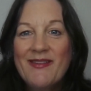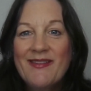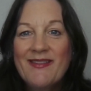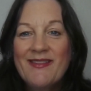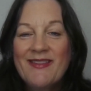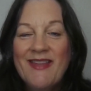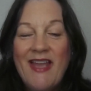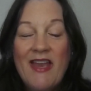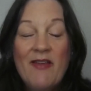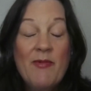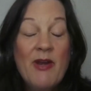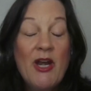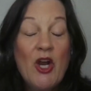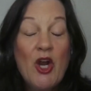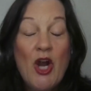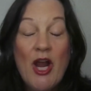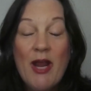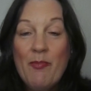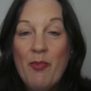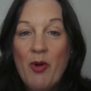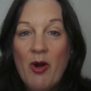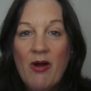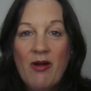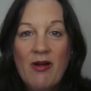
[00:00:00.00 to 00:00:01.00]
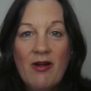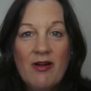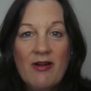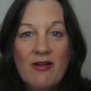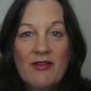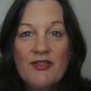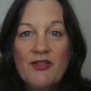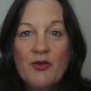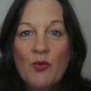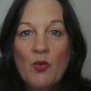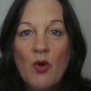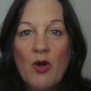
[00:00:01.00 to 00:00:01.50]
they've been a great
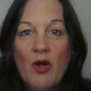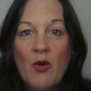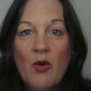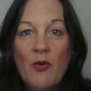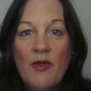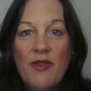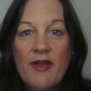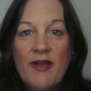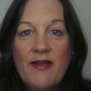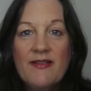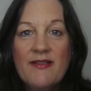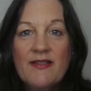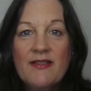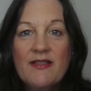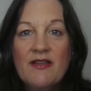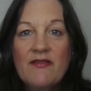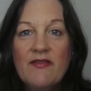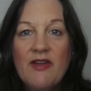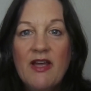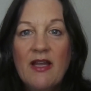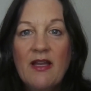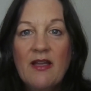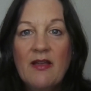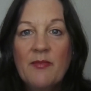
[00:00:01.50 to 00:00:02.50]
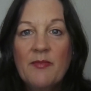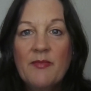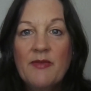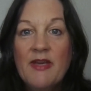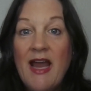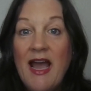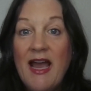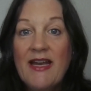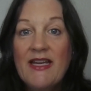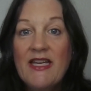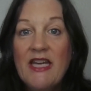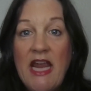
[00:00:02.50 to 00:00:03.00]
partner to work with us and develop
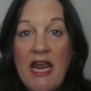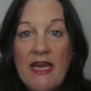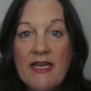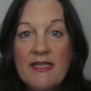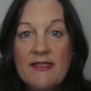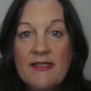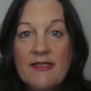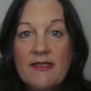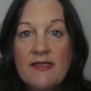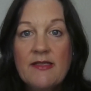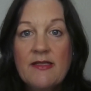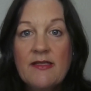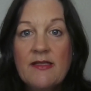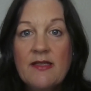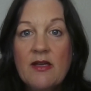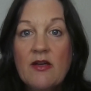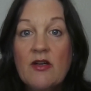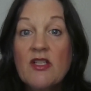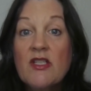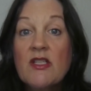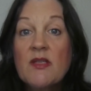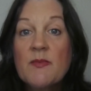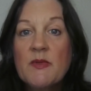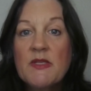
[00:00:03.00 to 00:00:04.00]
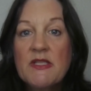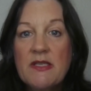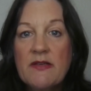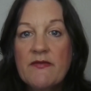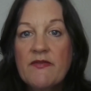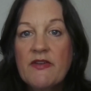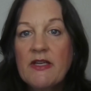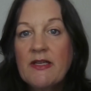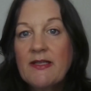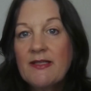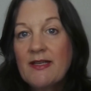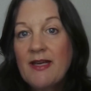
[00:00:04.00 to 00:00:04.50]
9 cases that are
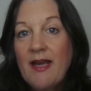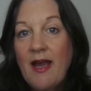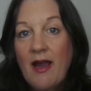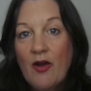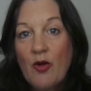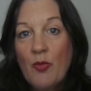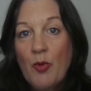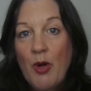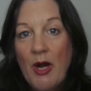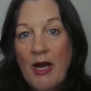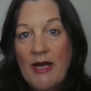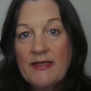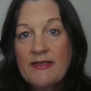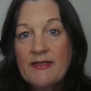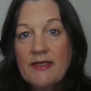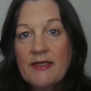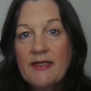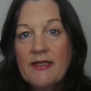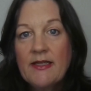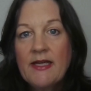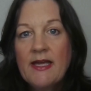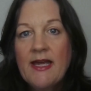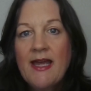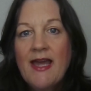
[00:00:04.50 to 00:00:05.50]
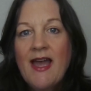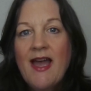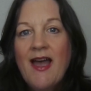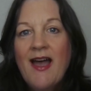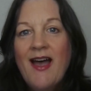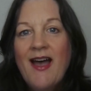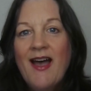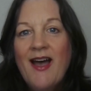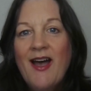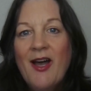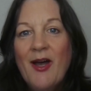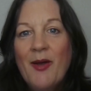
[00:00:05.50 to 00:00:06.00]
specific to chiropractic.
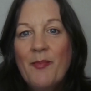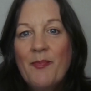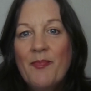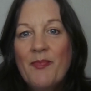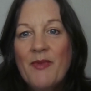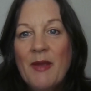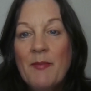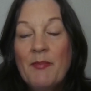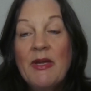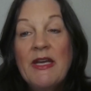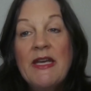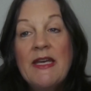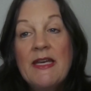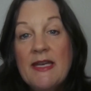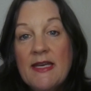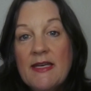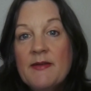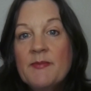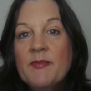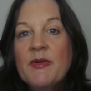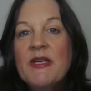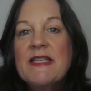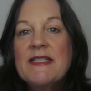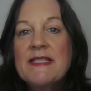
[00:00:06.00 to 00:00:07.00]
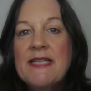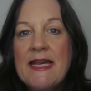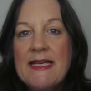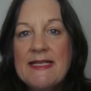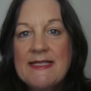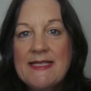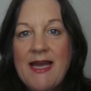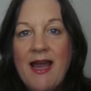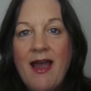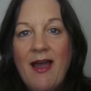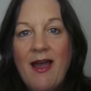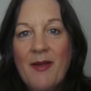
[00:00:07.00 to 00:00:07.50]
But it
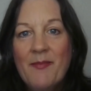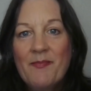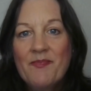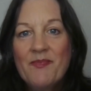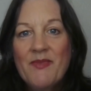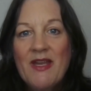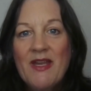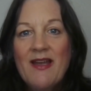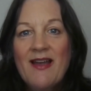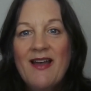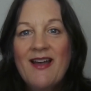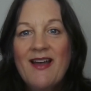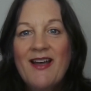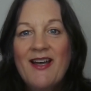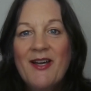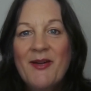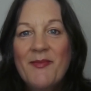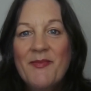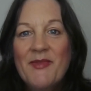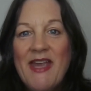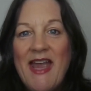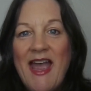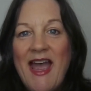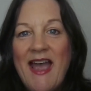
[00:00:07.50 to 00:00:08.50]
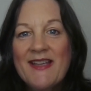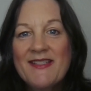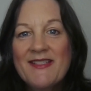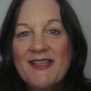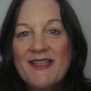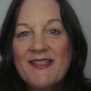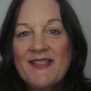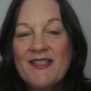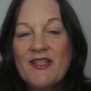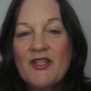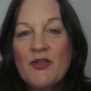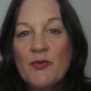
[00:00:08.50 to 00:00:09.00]
takes time. The
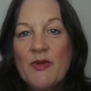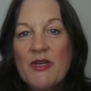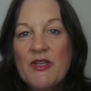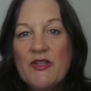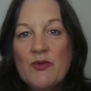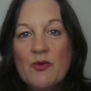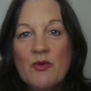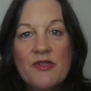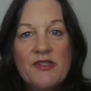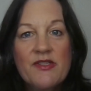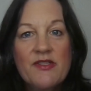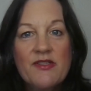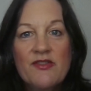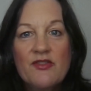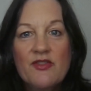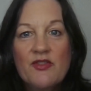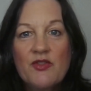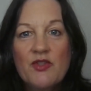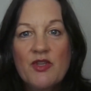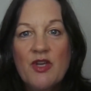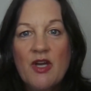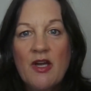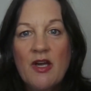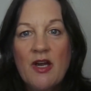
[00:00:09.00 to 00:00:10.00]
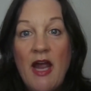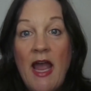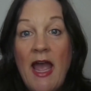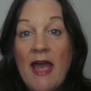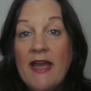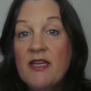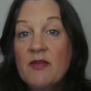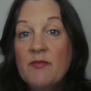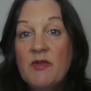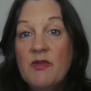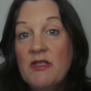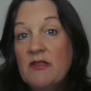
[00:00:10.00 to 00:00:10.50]
assets and the resources
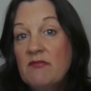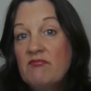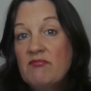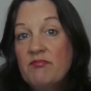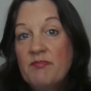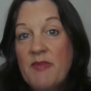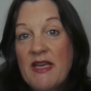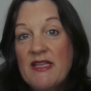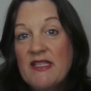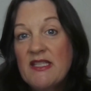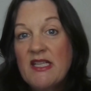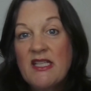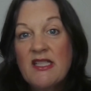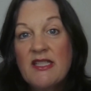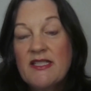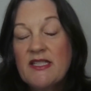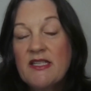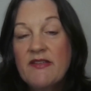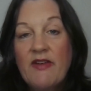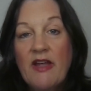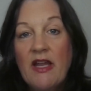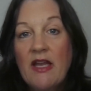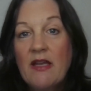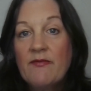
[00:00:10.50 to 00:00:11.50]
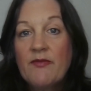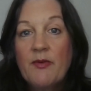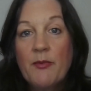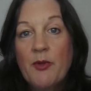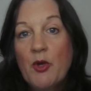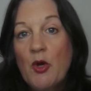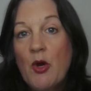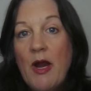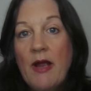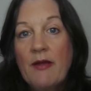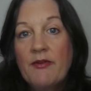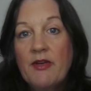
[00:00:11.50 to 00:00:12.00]
had to be basically developed from the
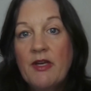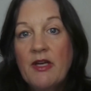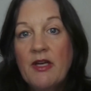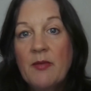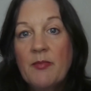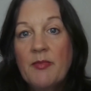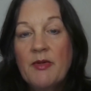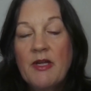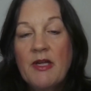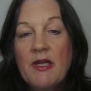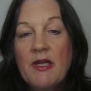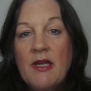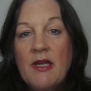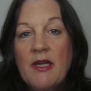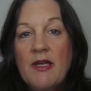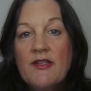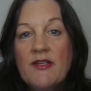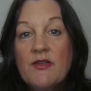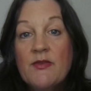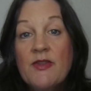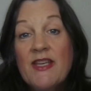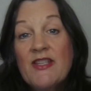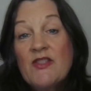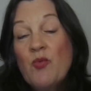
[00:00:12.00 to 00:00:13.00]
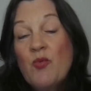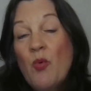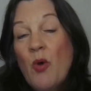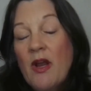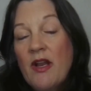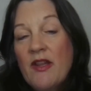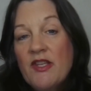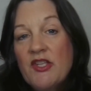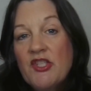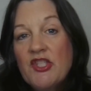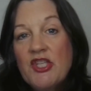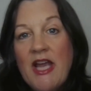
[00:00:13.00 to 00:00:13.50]
ground up. So that's one
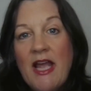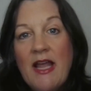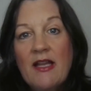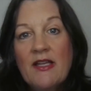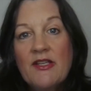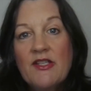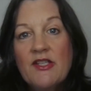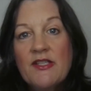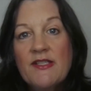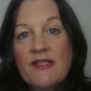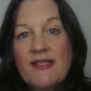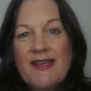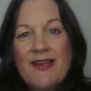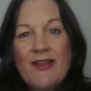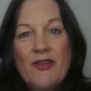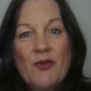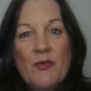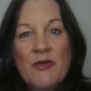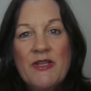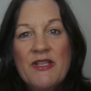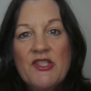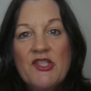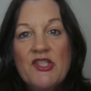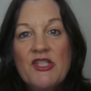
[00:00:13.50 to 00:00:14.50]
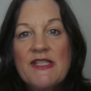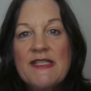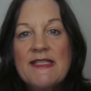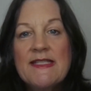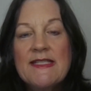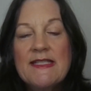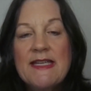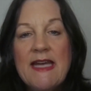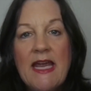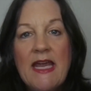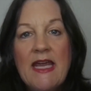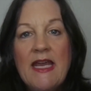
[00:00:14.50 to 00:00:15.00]
of the challenges. The other one is just
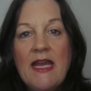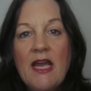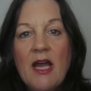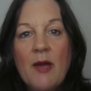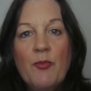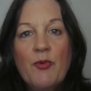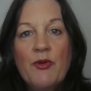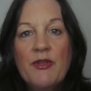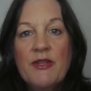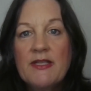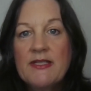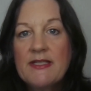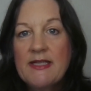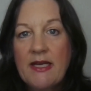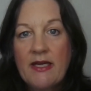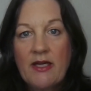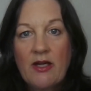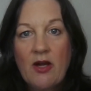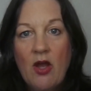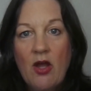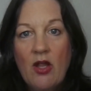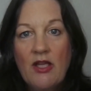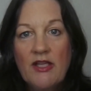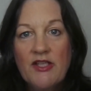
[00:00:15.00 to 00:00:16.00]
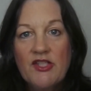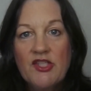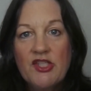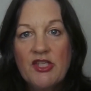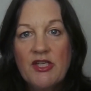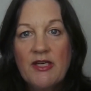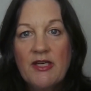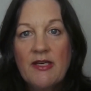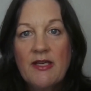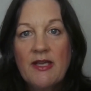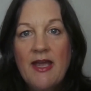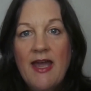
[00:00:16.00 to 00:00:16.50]
staying up with the
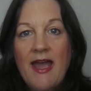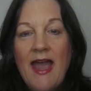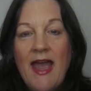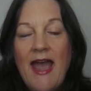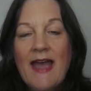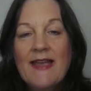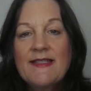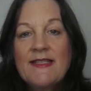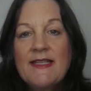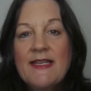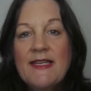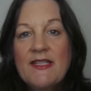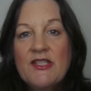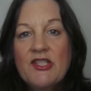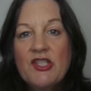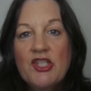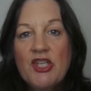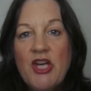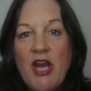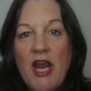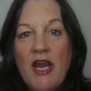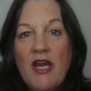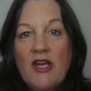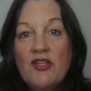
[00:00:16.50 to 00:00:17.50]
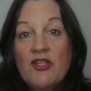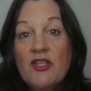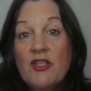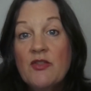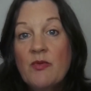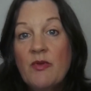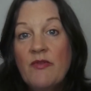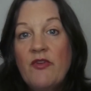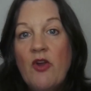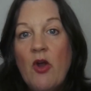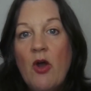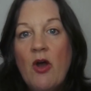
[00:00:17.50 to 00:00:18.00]
technology. As it has changed, as
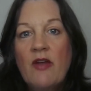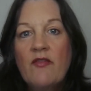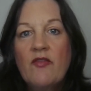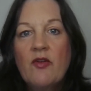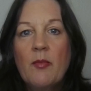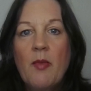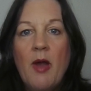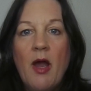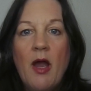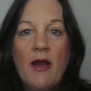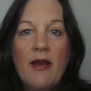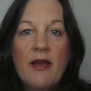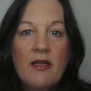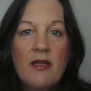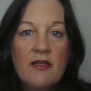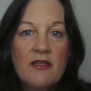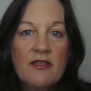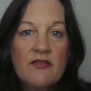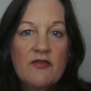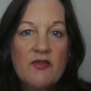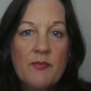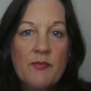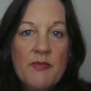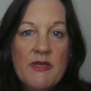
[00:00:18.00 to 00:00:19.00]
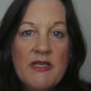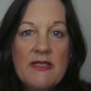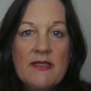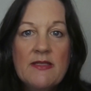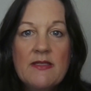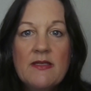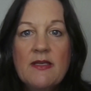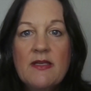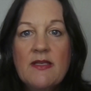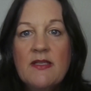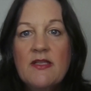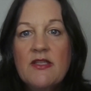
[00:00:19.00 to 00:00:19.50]
we've gone from Oculus for
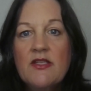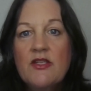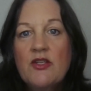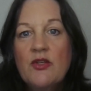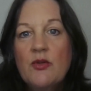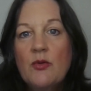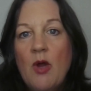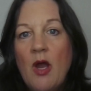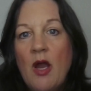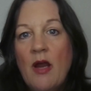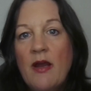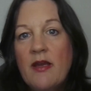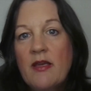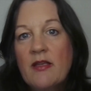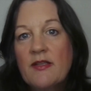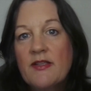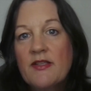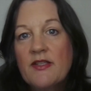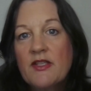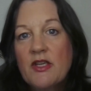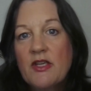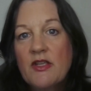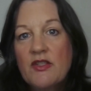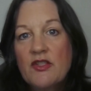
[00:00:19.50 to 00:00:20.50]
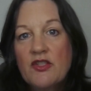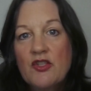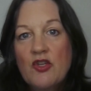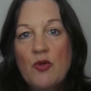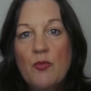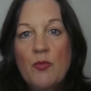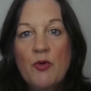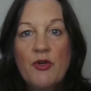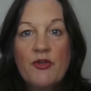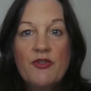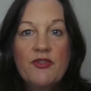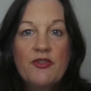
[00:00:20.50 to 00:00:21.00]
Business to Oculus
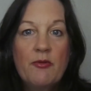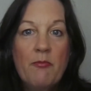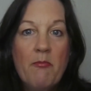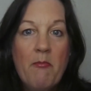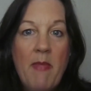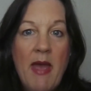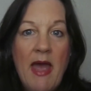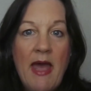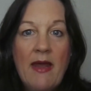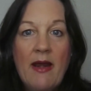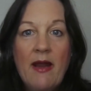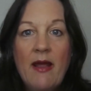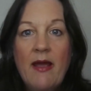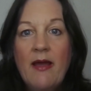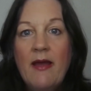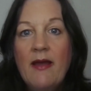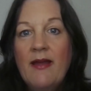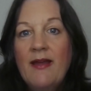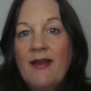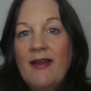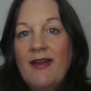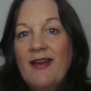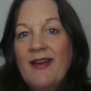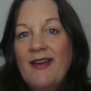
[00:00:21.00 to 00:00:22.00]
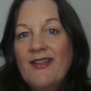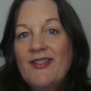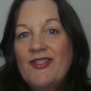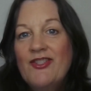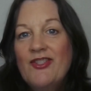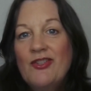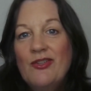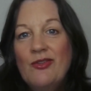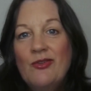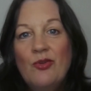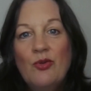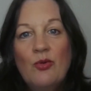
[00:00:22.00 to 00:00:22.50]
Consumer to Meta
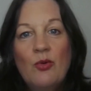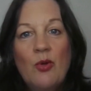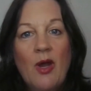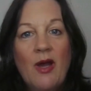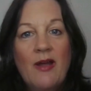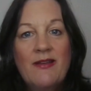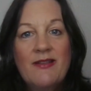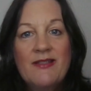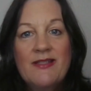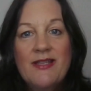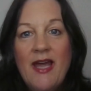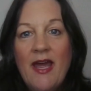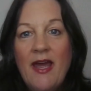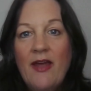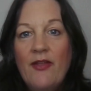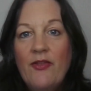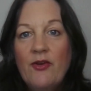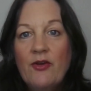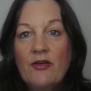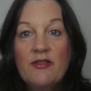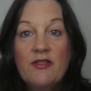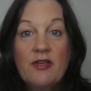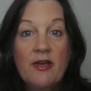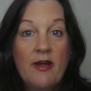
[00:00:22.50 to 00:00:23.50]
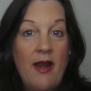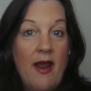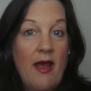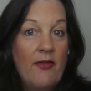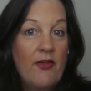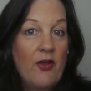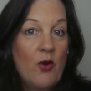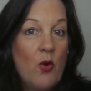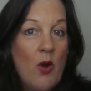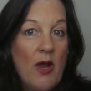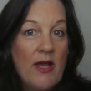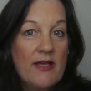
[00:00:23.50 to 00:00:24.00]
to Untethered to now
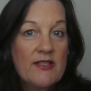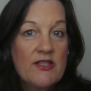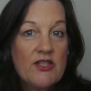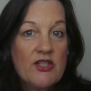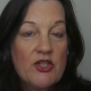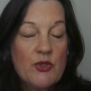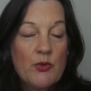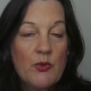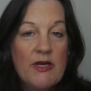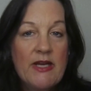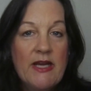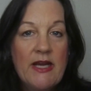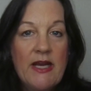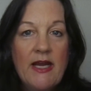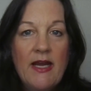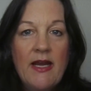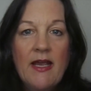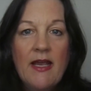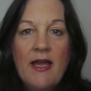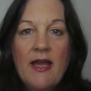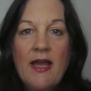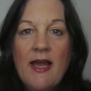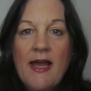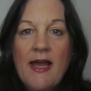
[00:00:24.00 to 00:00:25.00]
the Quest 3,